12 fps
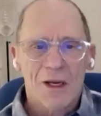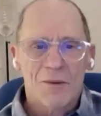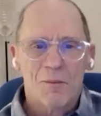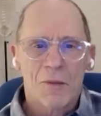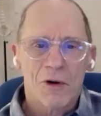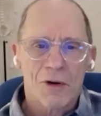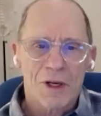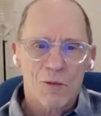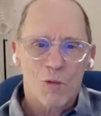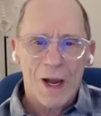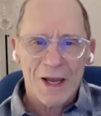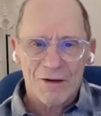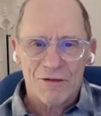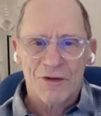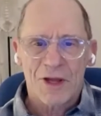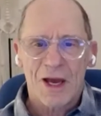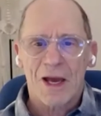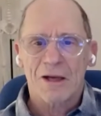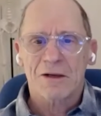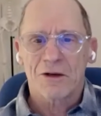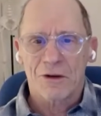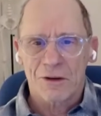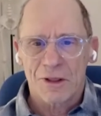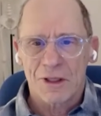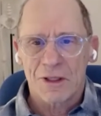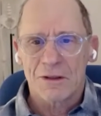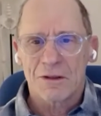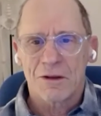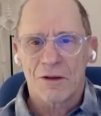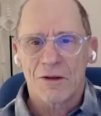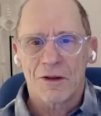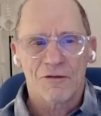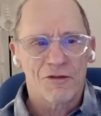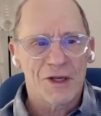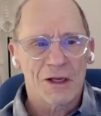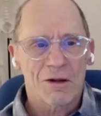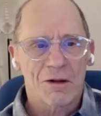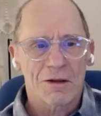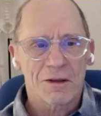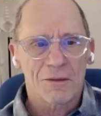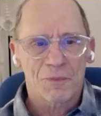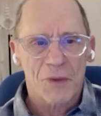Murray waved Hector into the field